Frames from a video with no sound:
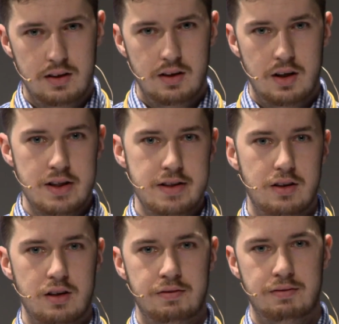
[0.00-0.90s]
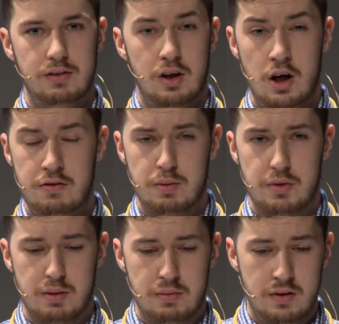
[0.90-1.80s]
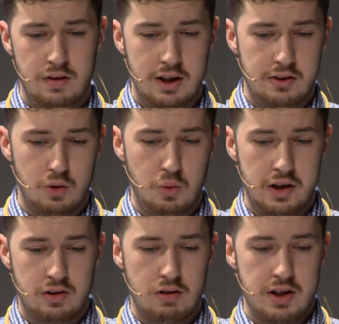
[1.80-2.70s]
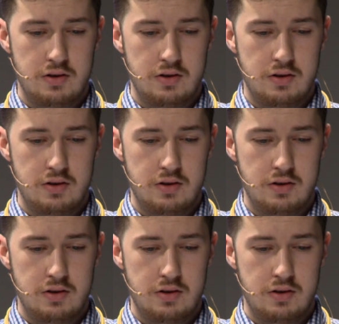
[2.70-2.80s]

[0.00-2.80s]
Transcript: And I've heard from someone that it's always great